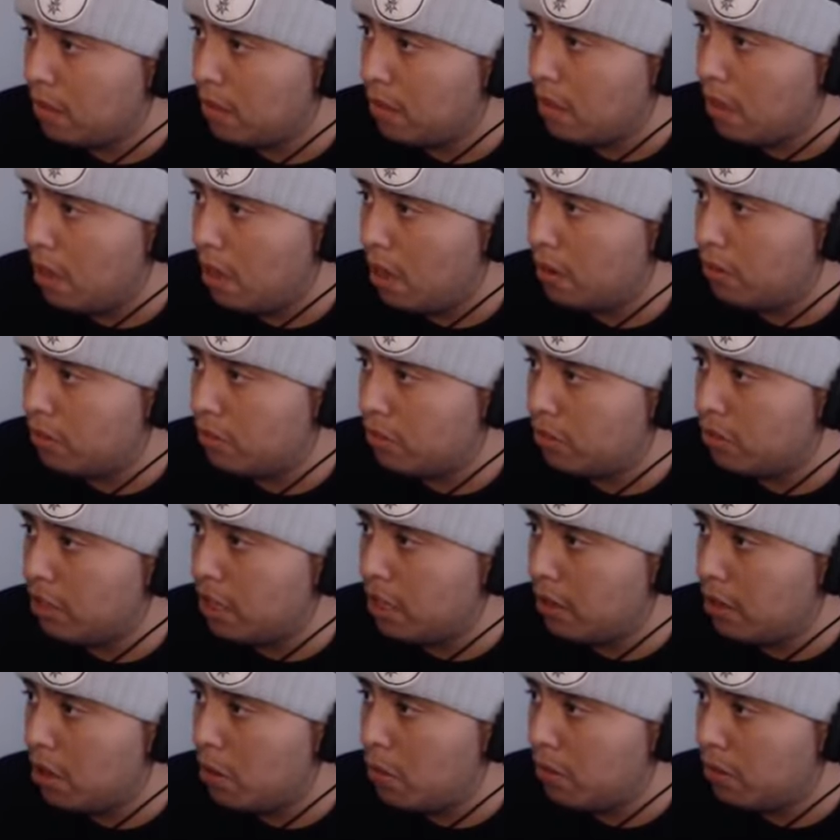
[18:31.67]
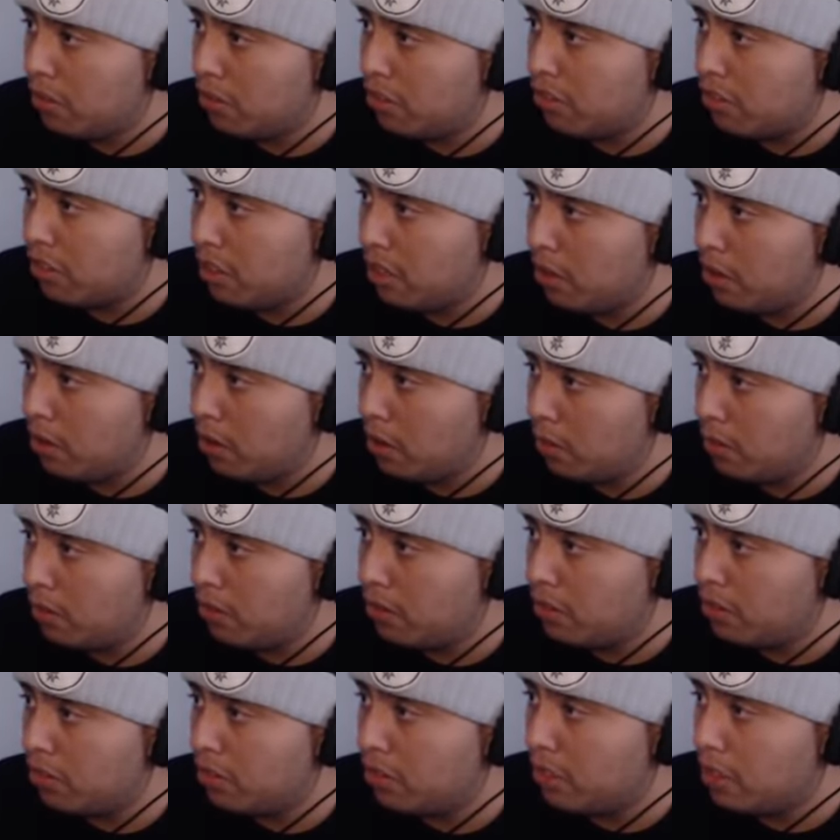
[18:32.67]
Let's just keep going, let's just keep going,
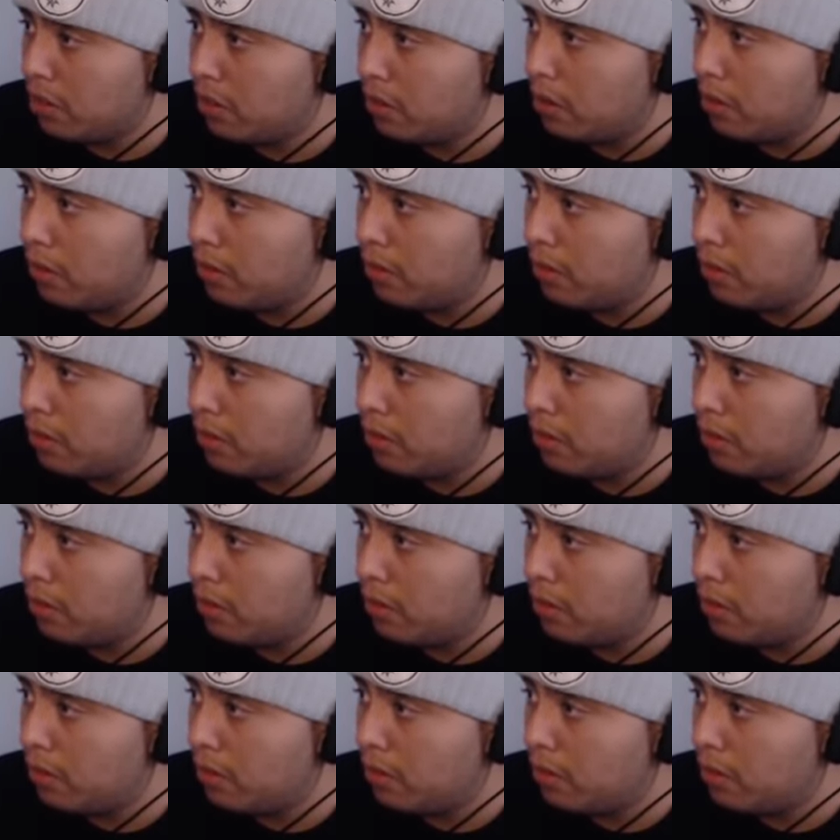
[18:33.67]
let's just keep going.